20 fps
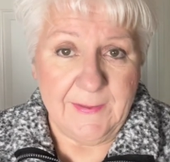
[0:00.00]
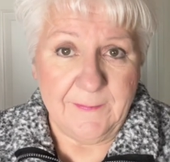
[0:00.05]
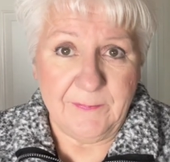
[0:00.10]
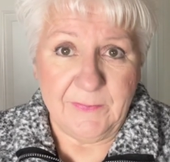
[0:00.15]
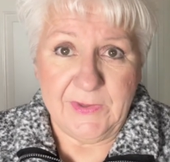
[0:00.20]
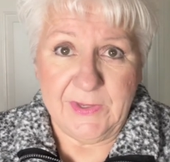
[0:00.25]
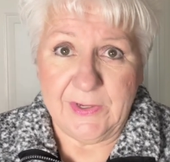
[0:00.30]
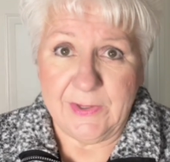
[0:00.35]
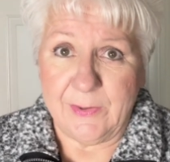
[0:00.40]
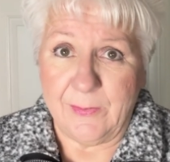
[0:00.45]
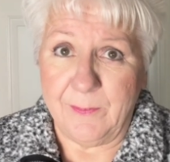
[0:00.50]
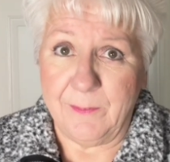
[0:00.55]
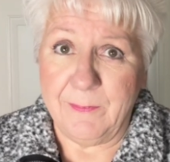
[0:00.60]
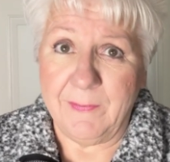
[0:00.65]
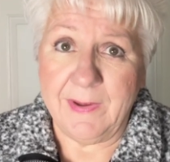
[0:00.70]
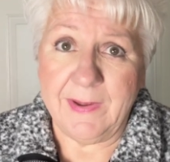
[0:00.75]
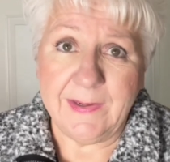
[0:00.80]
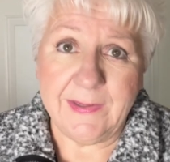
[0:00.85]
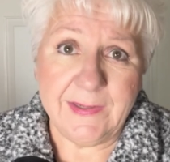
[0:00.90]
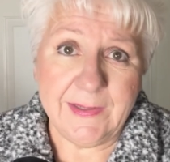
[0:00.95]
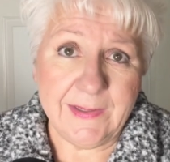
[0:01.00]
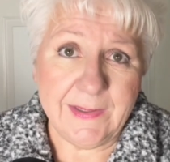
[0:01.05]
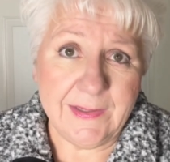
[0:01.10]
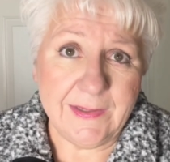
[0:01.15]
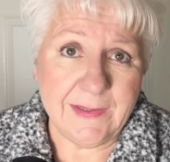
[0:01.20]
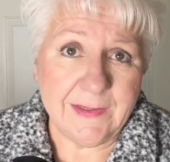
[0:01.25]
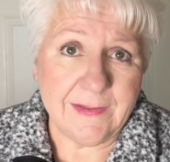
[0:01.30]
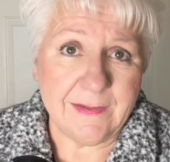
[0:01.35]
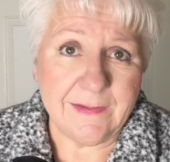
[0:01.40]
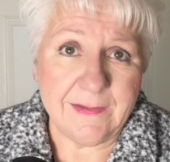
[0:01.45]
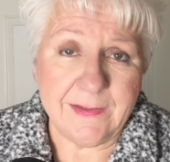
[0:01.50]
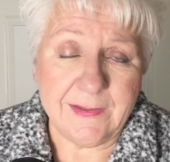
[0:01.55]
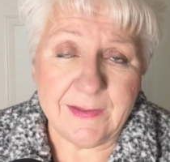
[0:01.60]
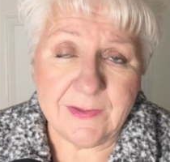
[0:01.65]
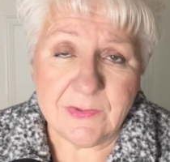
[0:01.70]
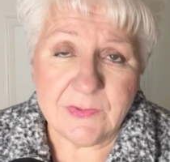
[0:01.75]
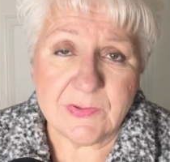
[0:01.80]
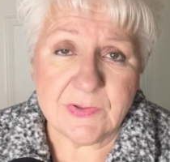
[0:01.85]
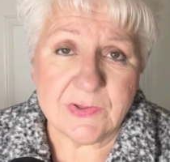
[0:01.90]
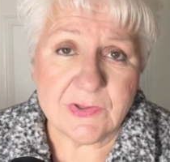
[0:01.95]
you know, money and
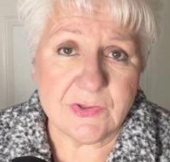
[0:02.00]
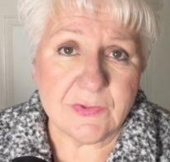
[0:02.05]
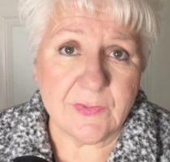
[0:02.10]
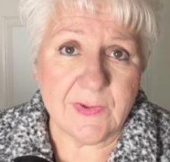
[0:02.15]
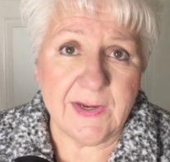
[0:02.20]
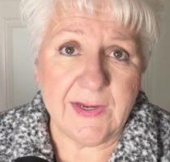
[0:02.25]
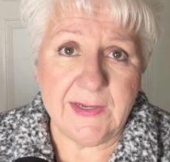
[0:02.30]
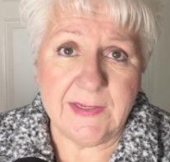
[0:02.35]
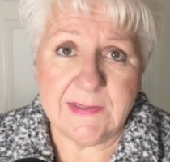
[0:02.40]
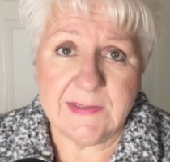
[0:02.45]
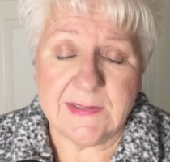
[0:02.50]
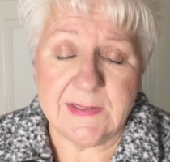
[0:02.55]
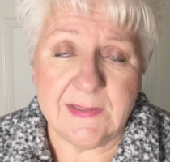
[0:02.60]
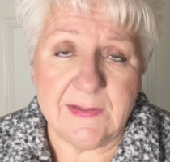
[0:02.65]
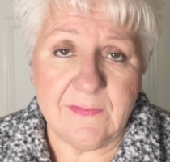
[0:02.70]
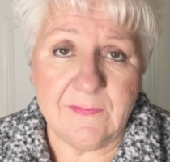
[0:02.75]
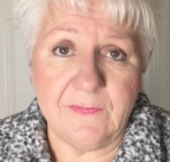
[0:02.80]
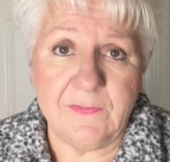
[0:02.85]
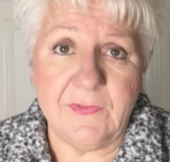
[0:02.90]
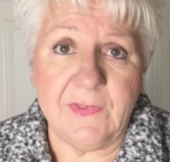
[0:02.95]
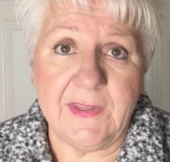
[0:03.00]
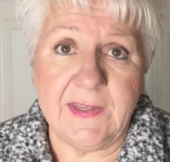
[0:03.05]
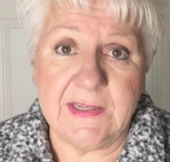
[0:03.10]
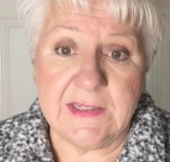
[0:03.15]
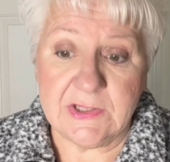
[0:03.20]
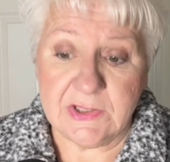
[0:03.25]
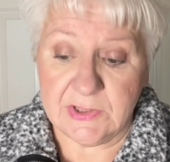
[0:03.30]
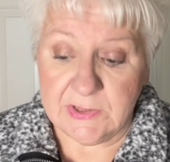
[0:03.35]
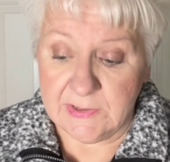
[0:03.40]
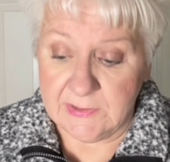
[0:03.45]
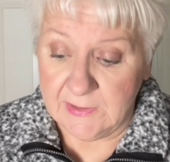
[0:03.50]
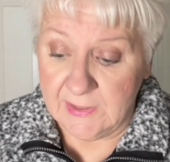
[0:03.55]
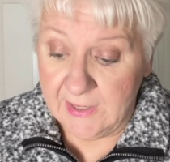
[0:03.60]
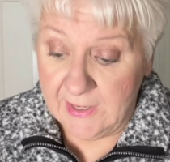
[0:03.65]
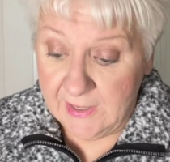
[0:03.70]
interest rates and inflation,